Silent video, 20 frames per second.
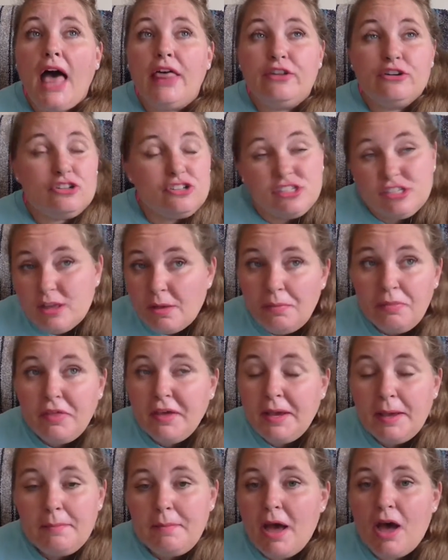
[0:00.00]
There's
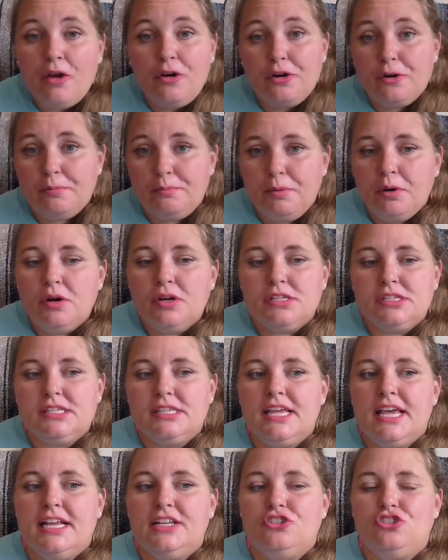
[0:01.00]
something about her books
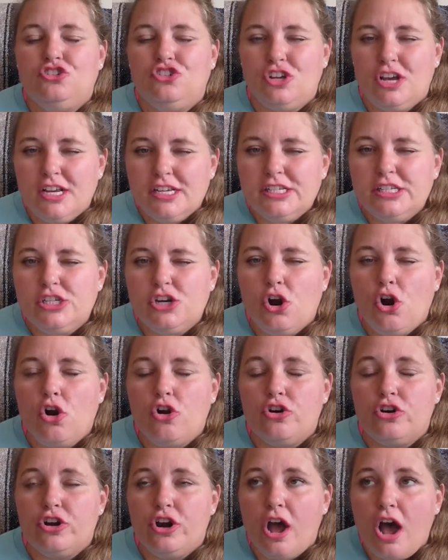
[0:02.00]
that just
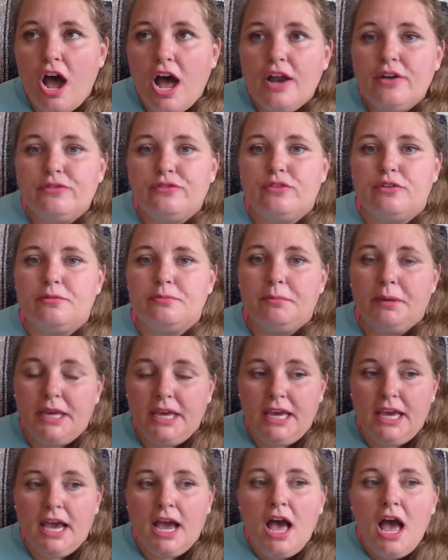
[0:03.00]
are not for
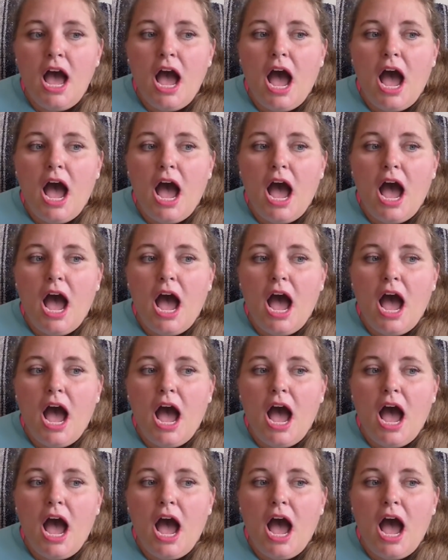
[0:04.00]
me.